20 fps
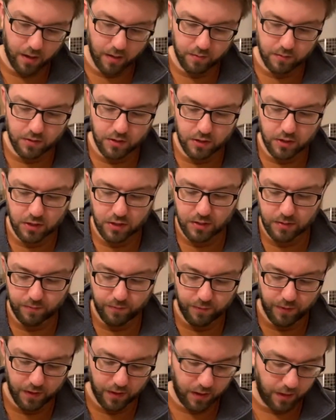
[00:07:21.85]
to just
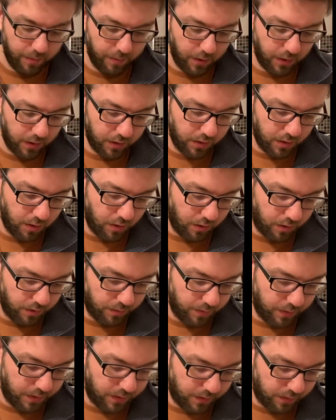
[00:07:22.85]
fill up our column
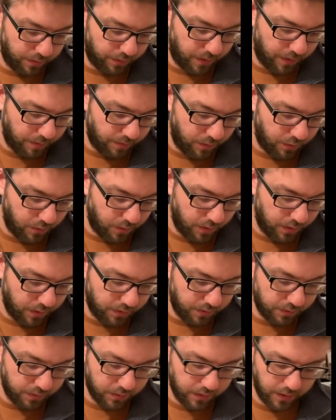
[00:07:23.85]
a little bit more.
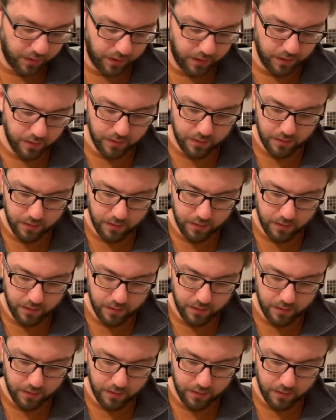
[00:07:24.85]
Okay,